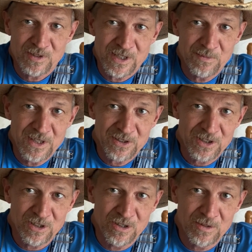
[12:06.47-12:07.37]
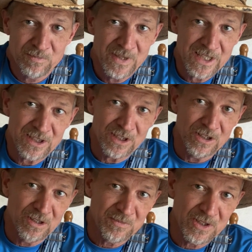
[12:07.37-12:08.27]
give me a big
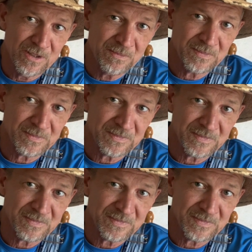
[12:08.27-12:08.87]
thumbs up.